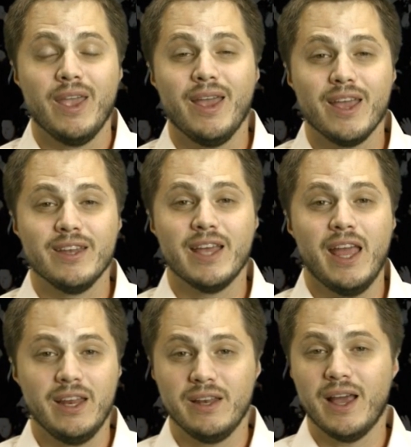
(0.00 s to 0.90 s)
and
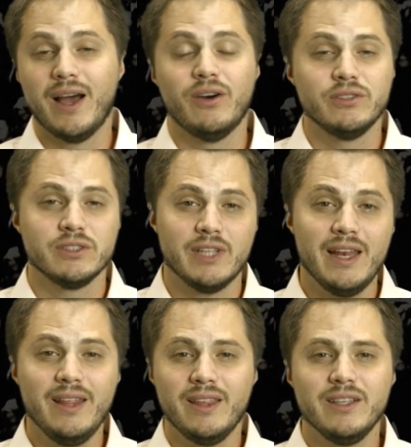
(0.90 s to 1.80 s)
edit out
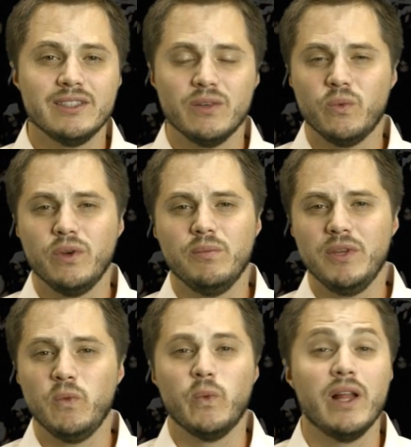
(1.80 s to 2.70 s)
any things that wouldn't
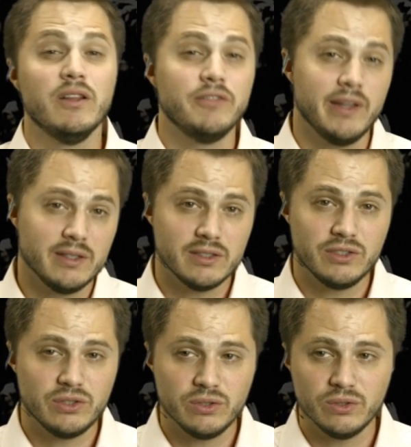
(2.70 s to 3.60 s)
be relevant
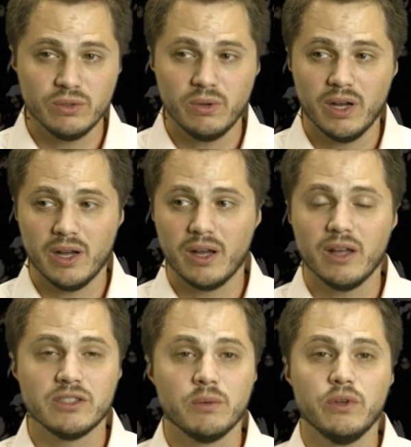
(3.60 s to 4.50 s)
to
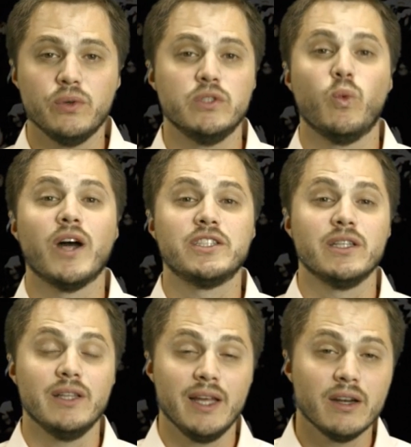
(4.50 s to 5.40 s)
someone who was
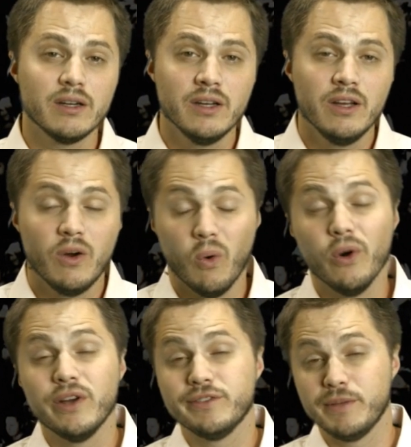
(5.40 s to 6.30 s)
watching later.
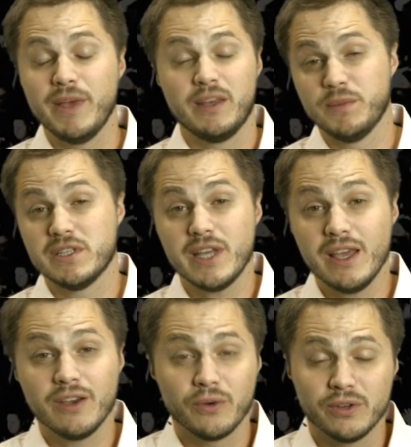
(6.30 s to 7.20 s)
Or if I make a
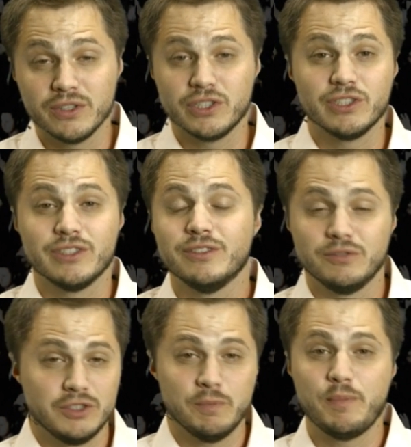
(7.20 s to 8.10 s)
mistake or there's just
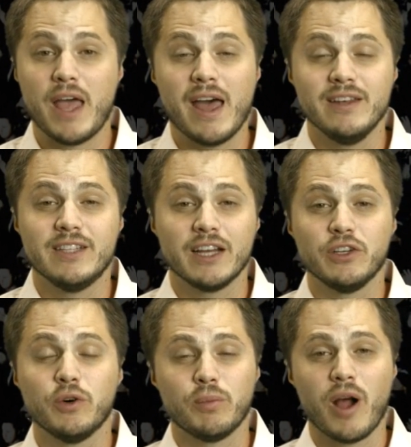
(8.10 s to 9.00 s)
some bad
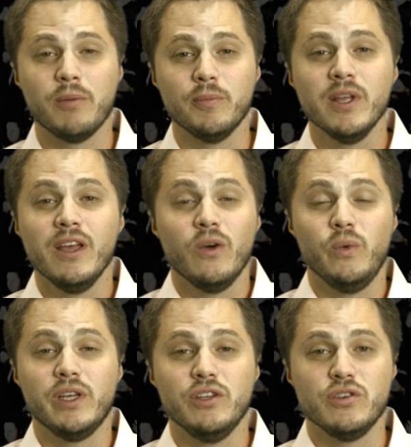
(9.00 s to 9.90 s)
technical problem,
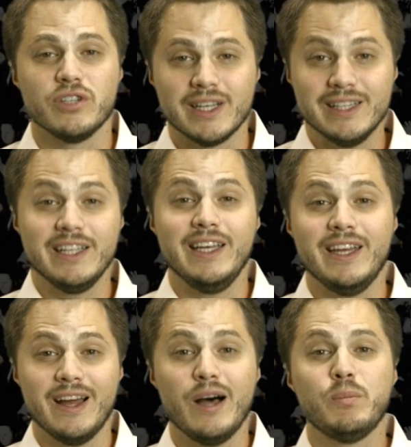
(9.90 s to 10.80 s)
we can usually clean
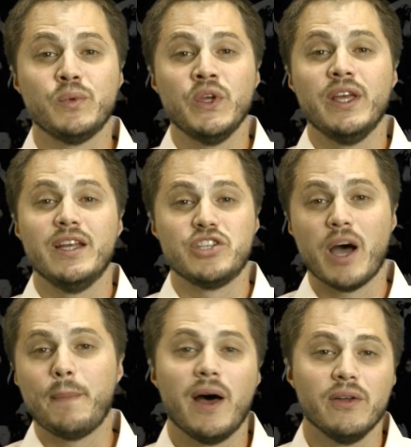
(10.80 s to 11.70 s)
it up and
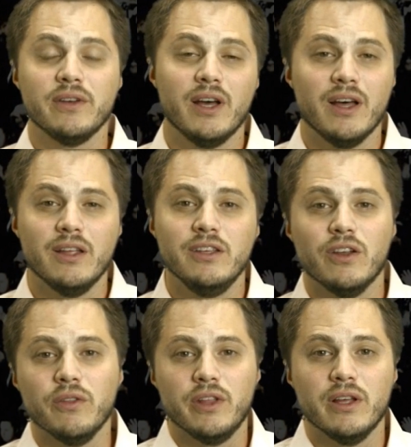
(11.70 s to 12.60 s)
chop out
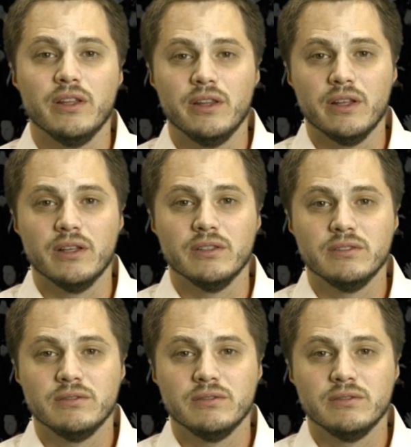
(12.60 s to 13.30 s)
the